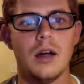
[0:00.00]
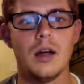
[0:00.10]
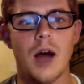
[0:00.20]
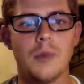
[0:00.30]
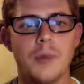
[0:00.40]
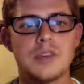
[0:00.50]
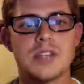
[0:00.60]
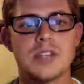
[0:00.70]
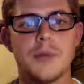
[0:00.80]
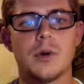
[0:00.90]
I'm going to
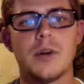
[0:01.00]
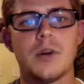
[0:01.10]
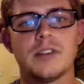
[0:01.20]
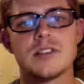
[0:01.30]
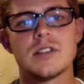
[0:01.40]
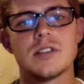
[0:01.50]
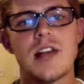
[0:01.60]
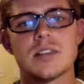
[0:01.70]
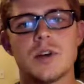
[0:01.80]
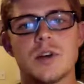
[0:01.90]
skip real quick just to the
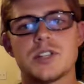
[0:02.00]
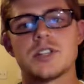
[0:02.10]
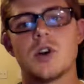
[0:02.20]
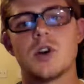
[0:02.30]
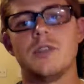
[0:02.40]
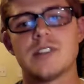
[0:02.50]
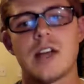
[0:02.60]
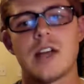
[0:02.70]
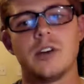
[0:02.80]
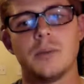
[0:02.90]
last question. So hopefully,
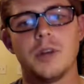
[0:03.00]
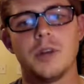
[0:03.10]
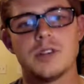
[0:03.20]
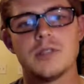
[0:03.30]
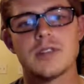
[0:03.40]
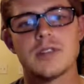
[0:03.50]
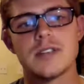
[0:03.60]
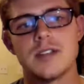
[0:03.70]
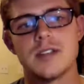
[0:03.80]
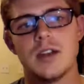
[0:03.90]
Tyler, you can put your 2
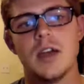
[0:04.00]
cents in.